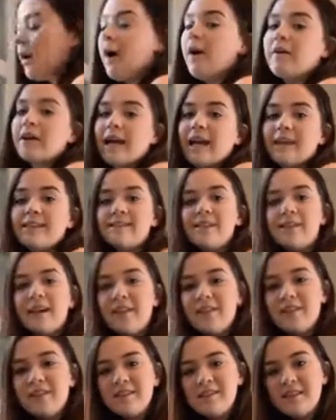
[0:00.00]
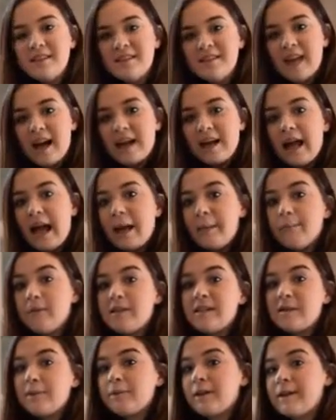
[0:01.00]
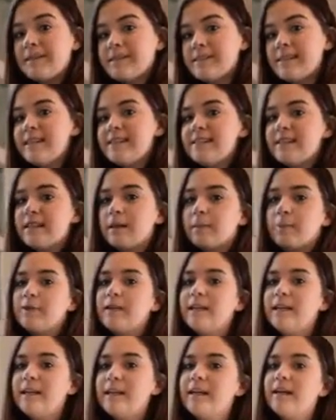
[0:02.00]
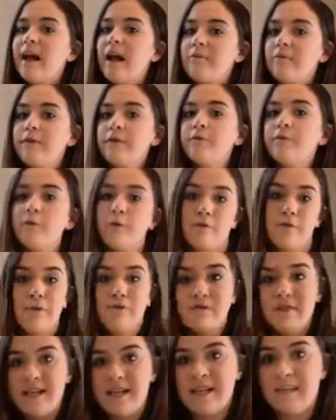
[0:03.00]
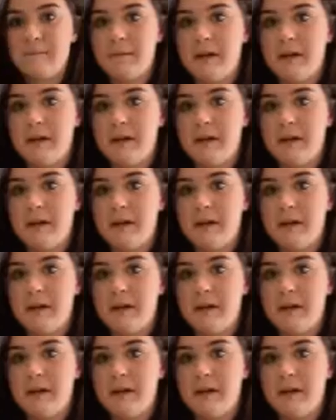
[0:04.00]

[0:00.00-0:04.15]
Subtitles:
Okay, so now that this is done, I'm going to place this in the preheated oven for 15